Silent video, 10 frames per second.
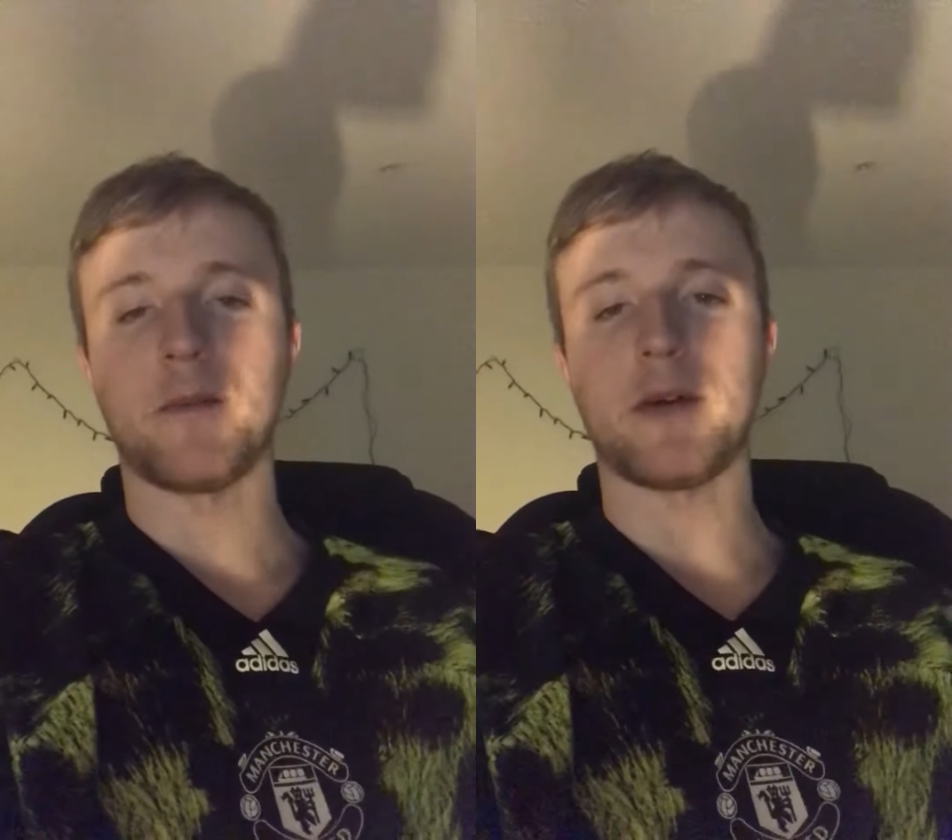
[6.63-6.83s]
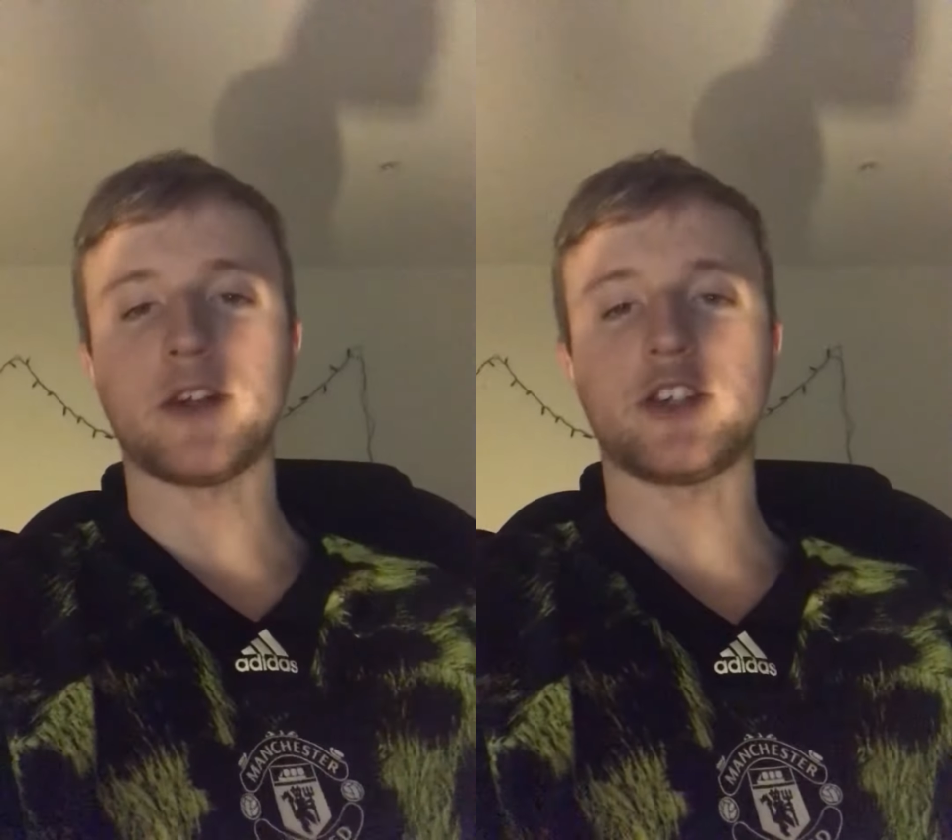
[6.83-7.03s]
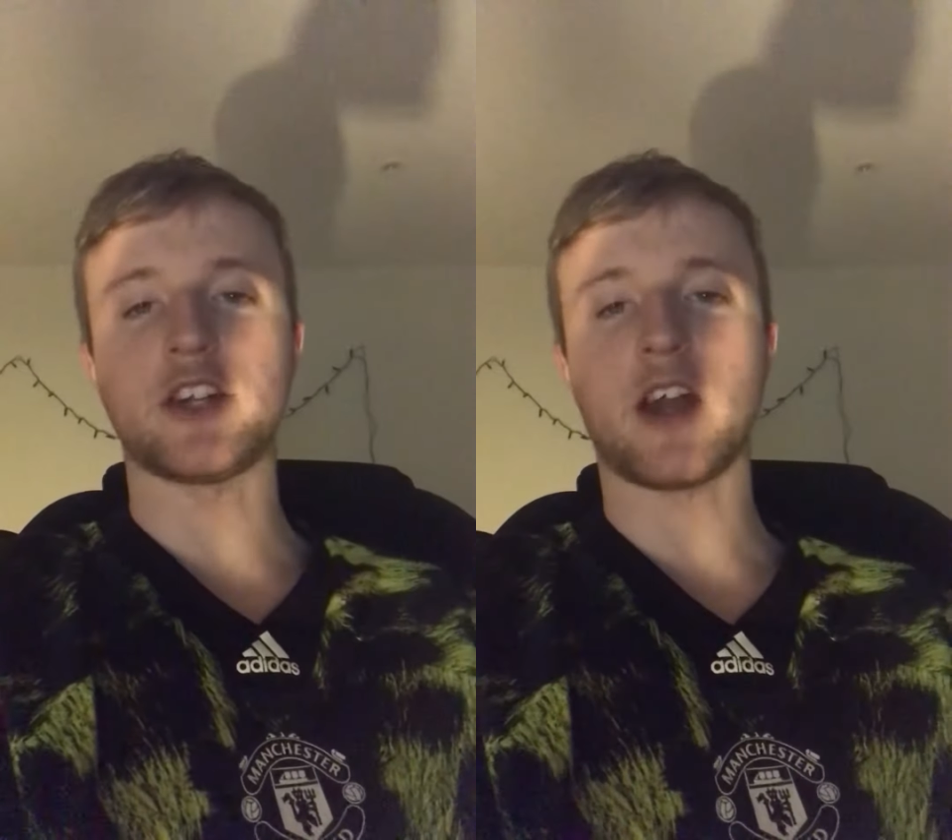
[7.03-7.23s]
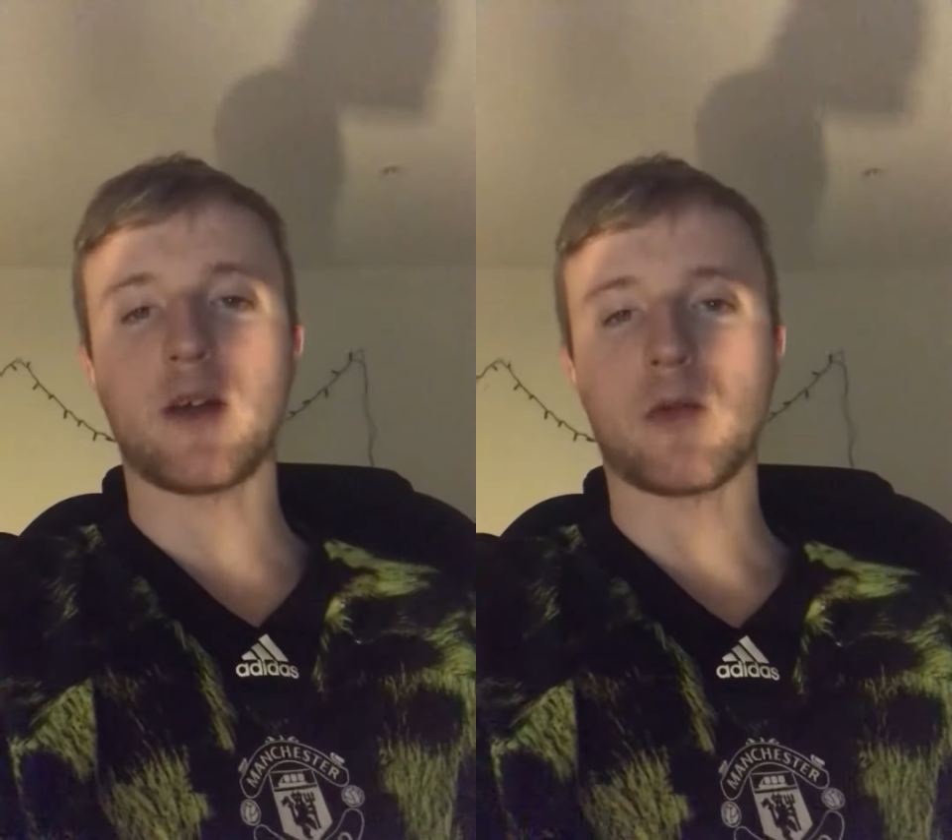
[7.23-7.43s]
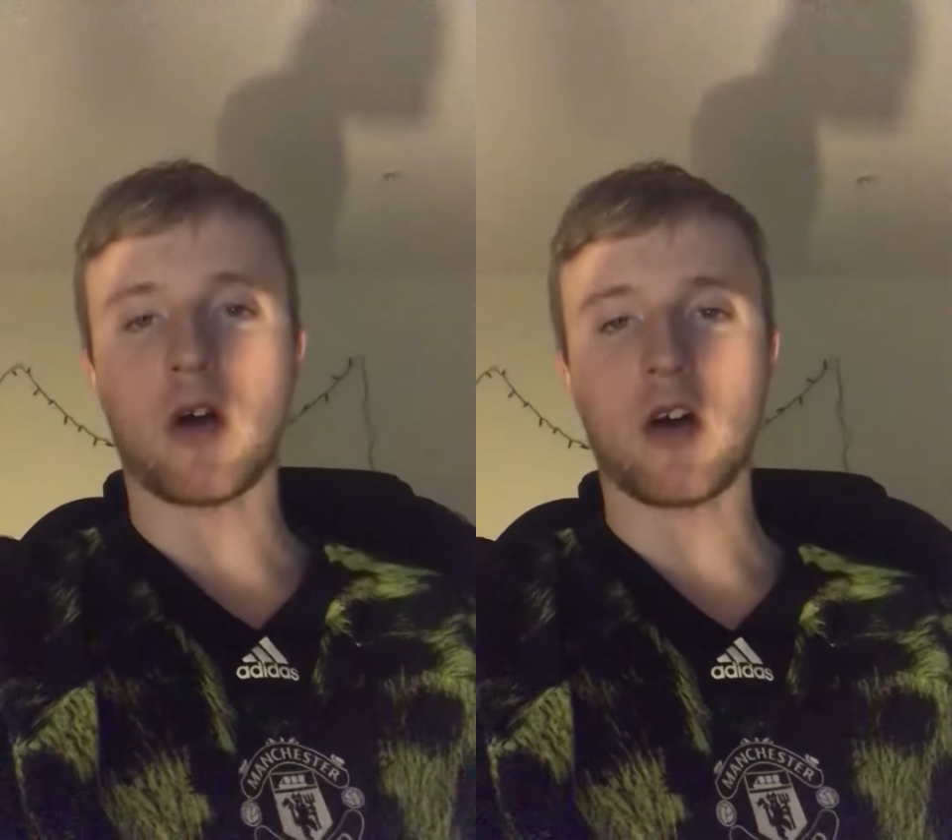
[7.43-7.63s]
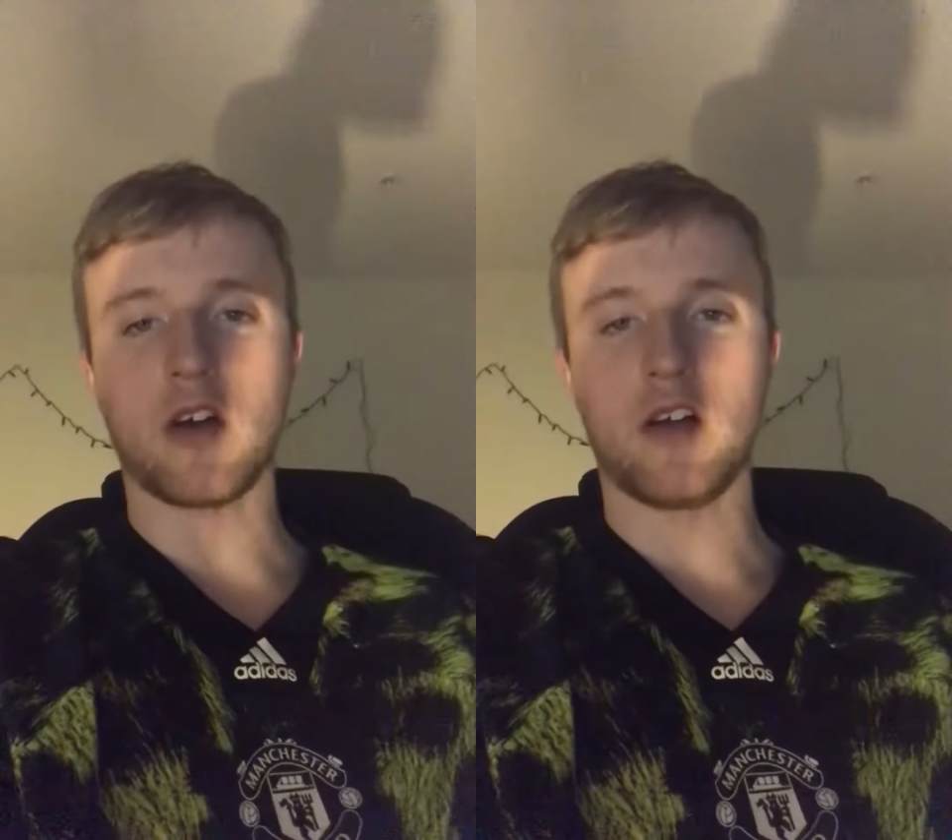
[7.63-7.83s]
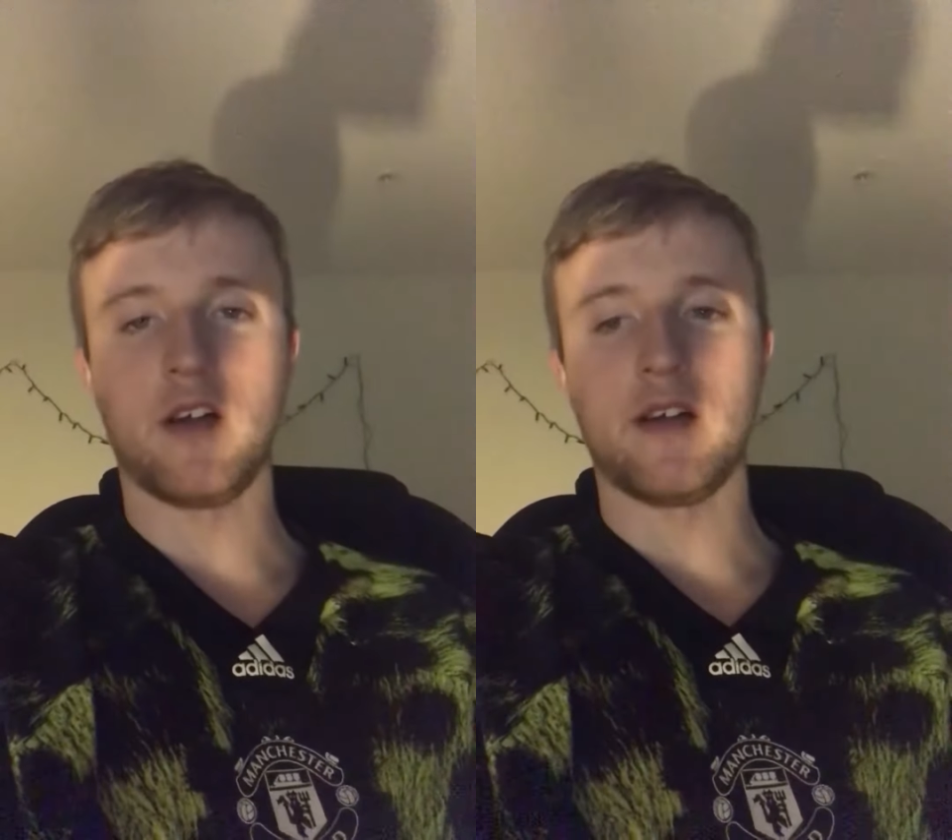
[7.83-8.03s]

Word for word: But do you know what?